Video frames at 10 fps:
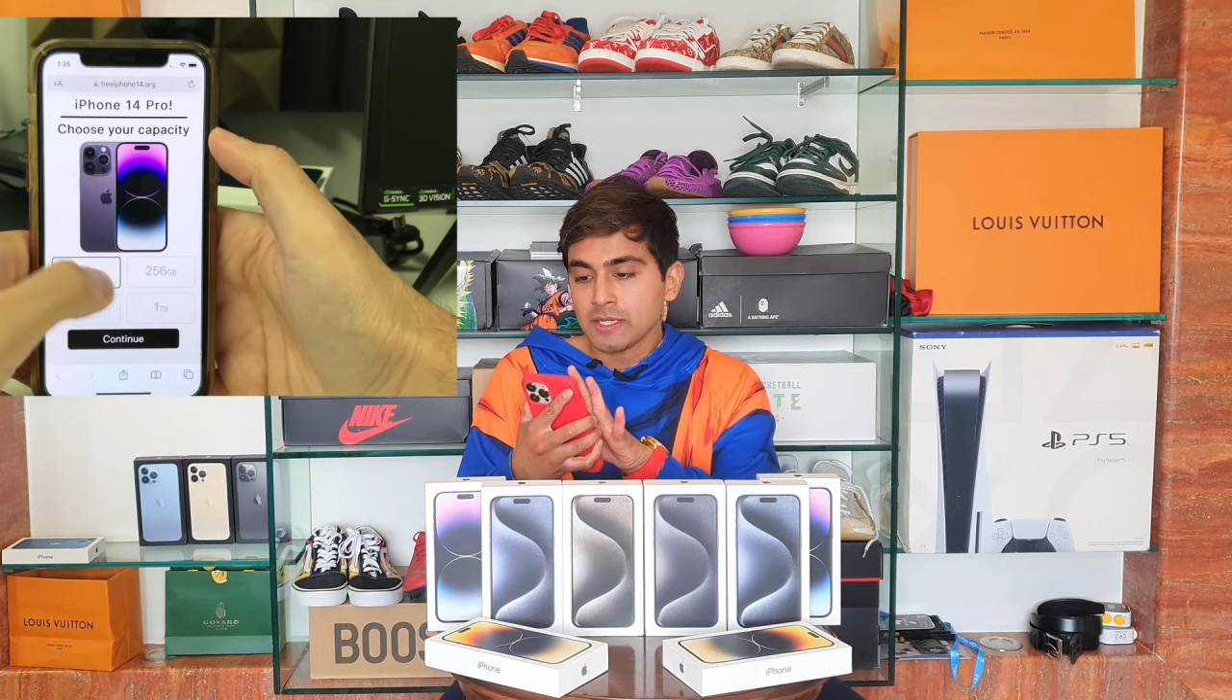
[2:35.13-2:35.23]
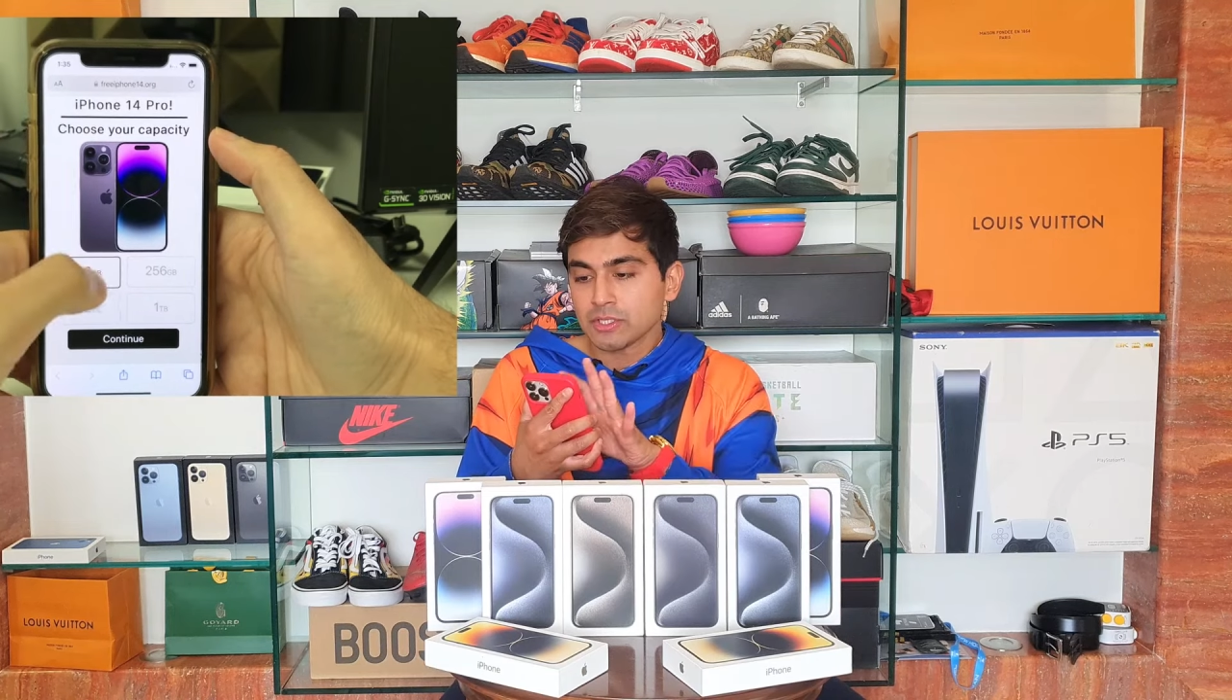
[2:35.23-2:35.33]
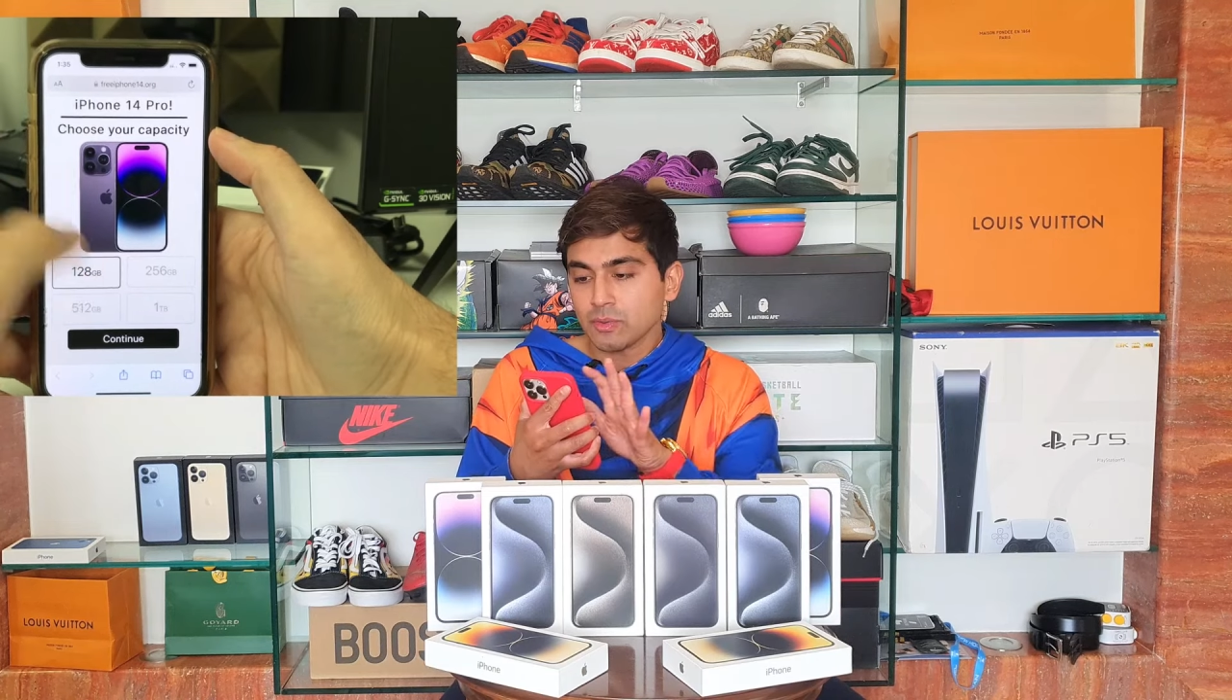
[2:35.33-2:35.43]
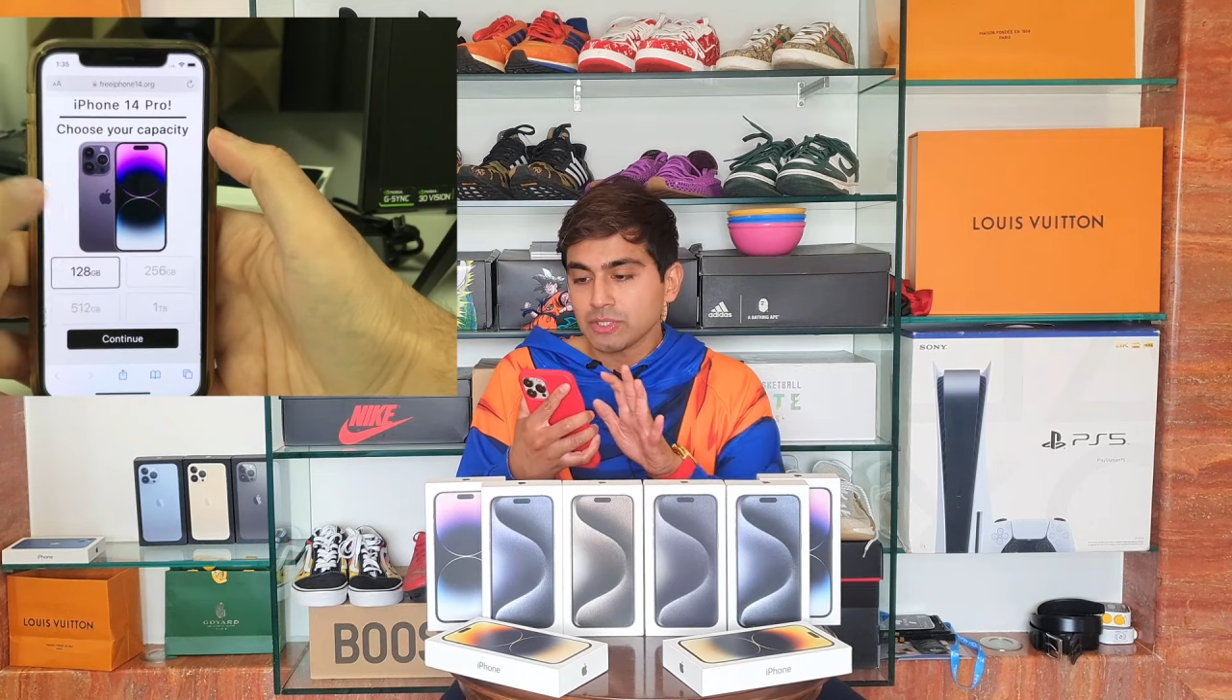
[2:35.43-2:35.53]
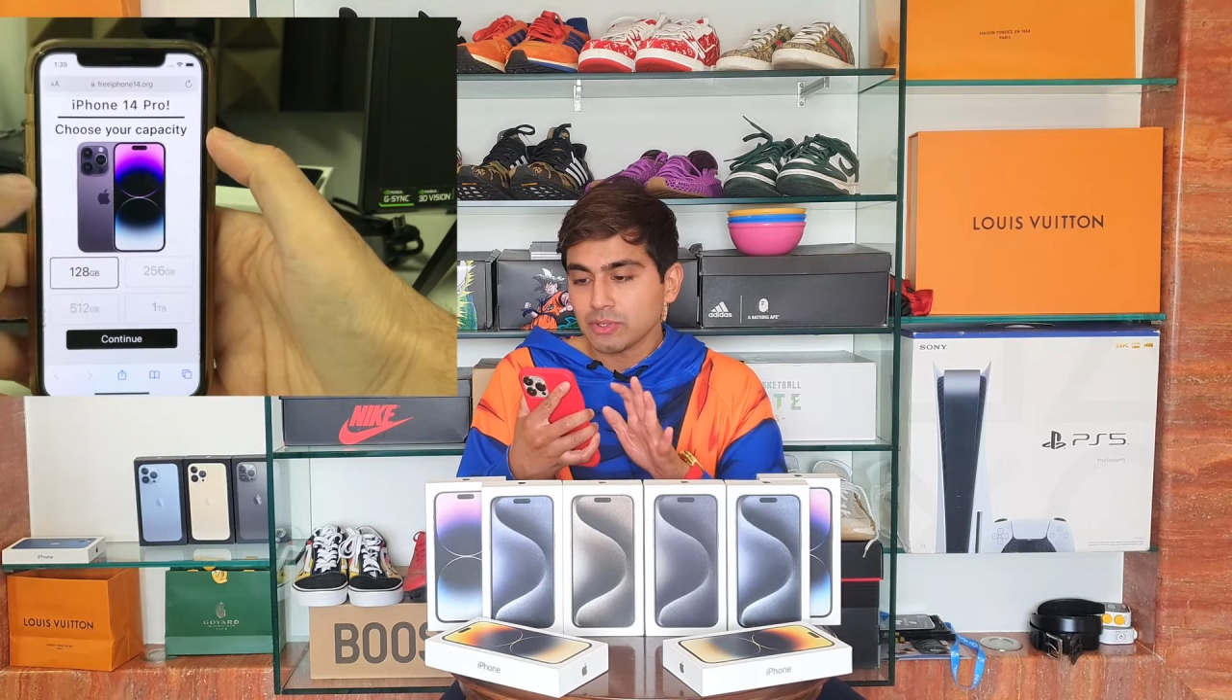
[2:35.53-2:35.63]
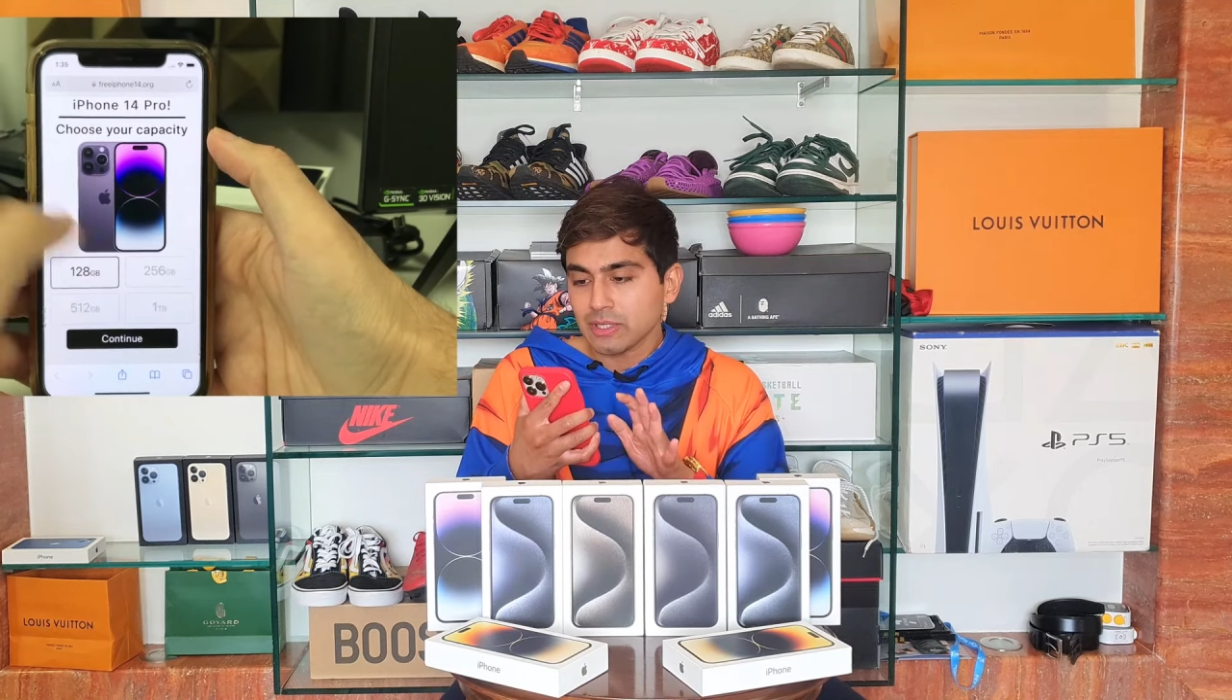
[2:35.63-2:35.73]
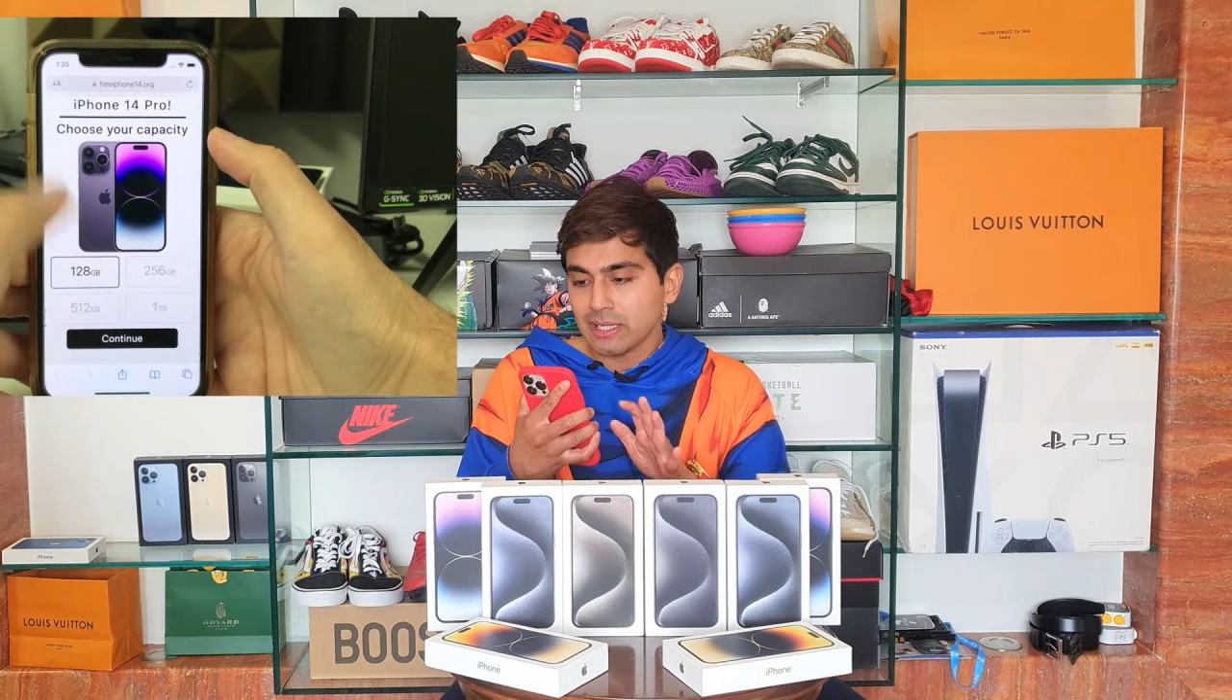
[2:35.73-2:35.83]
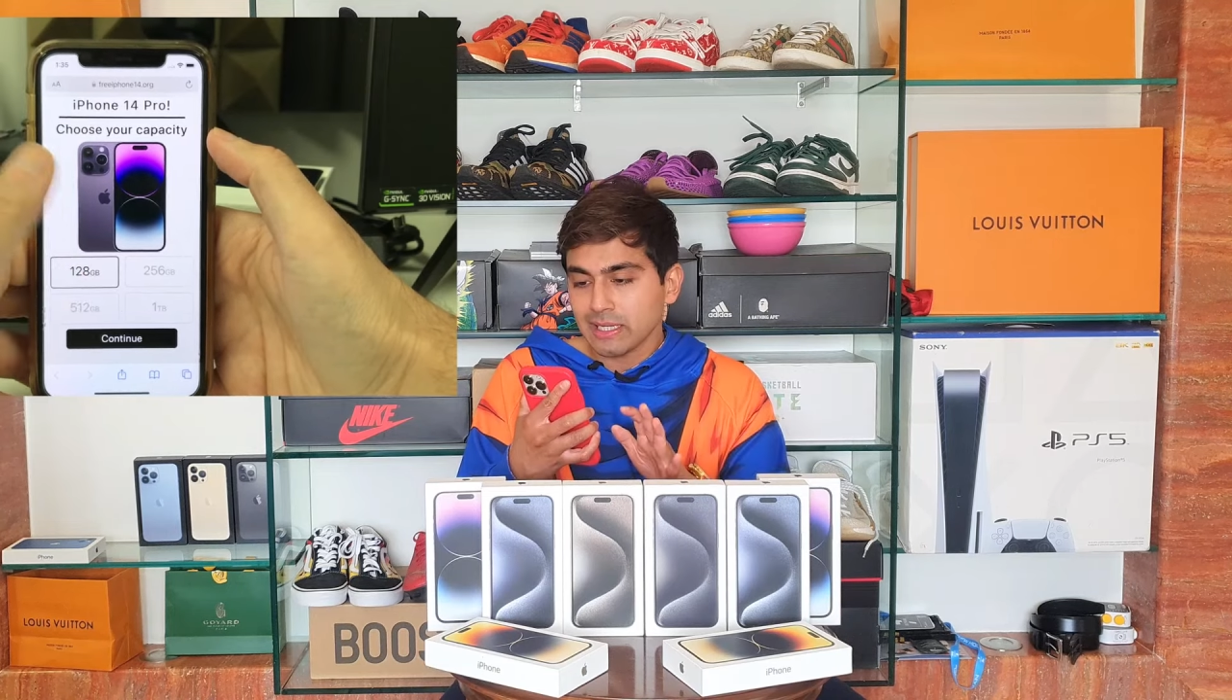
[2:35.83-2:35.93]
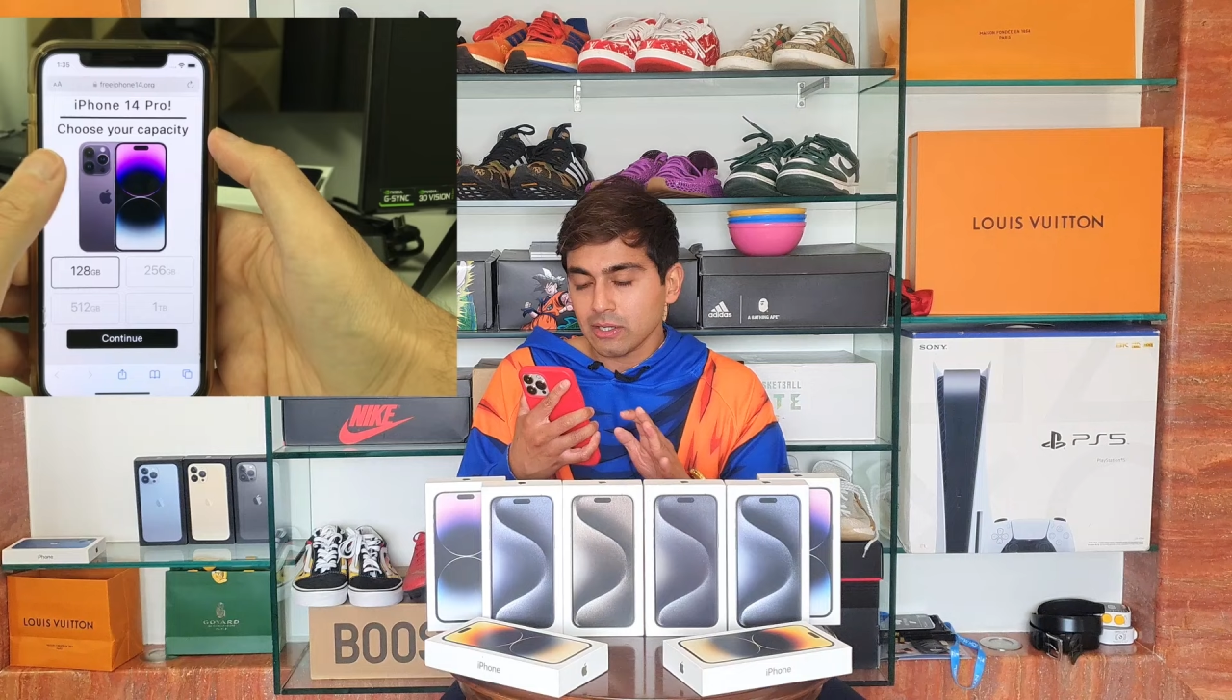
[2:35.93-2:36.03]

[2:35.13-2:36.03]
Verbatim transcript: So once you click